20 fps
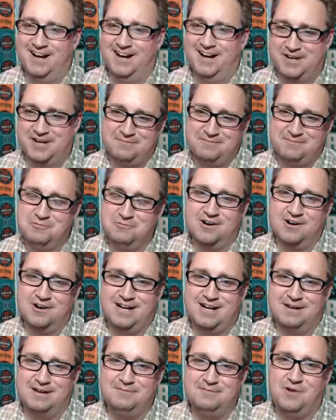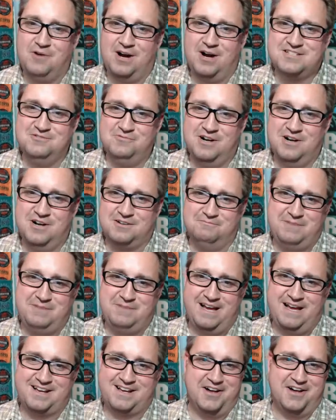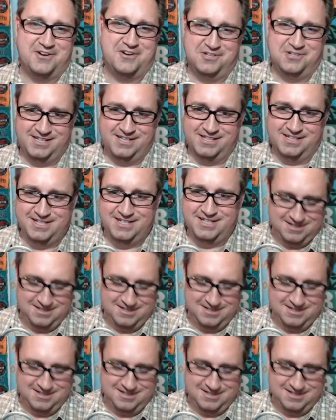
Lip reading: I've been watching Welcome Back, Kotter lately.